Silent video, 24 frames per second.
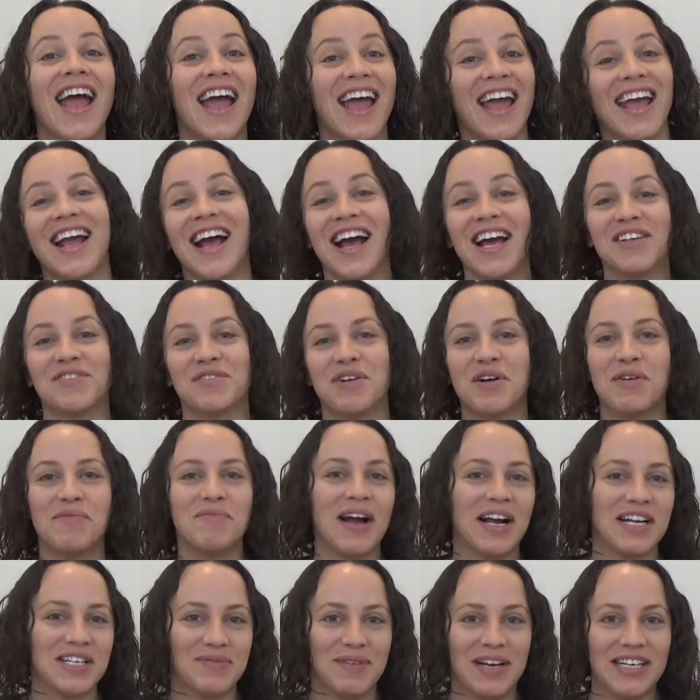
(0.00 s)
Hey guys, welcome
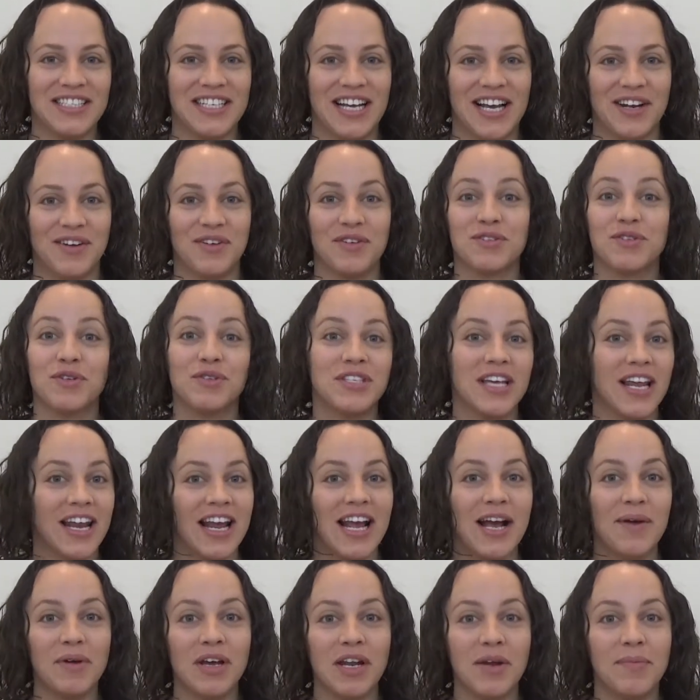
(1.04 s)
back to my channel. So
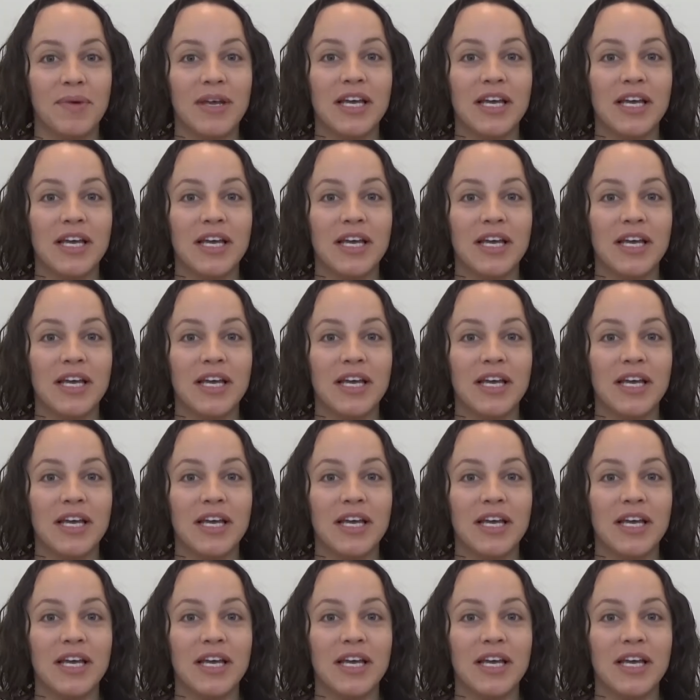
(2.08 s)
today I'm going